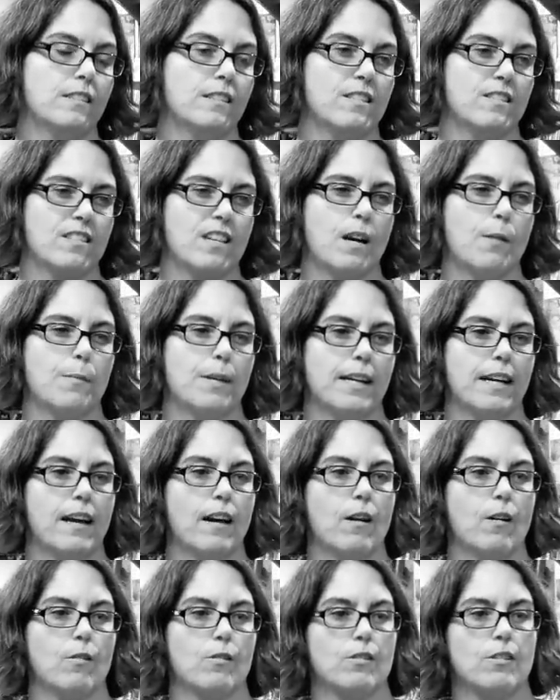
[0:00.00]
is coming
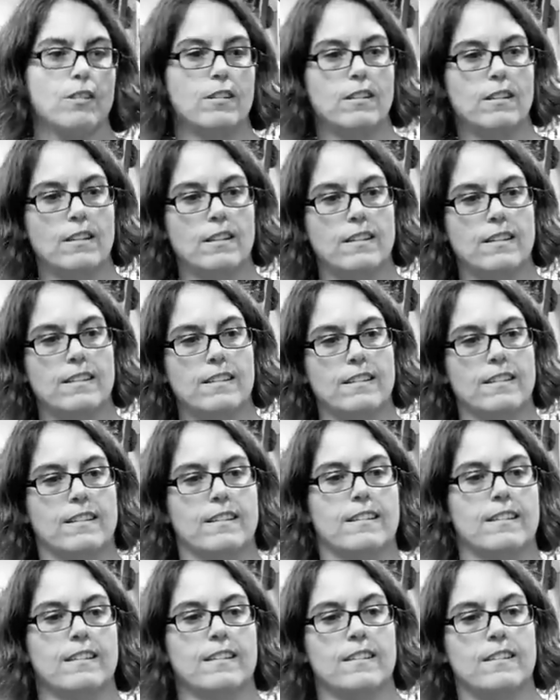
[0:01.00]
out. That
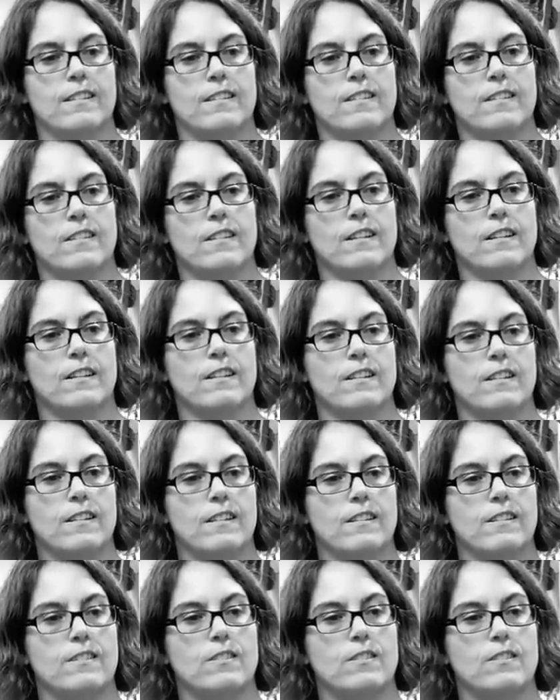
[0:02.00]
23rd, isn't it?